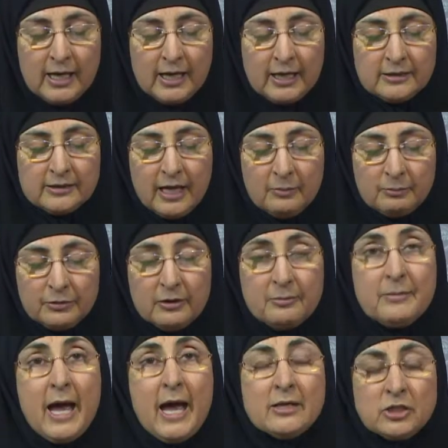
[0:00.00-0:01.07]
Example,
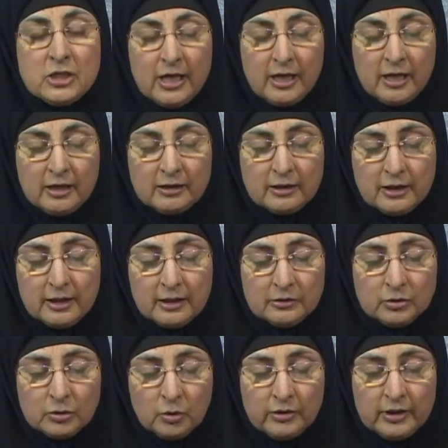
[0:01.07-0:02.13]
magic,
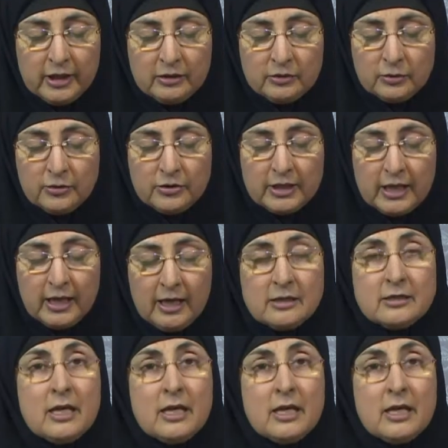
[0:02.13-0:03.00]
tone totke,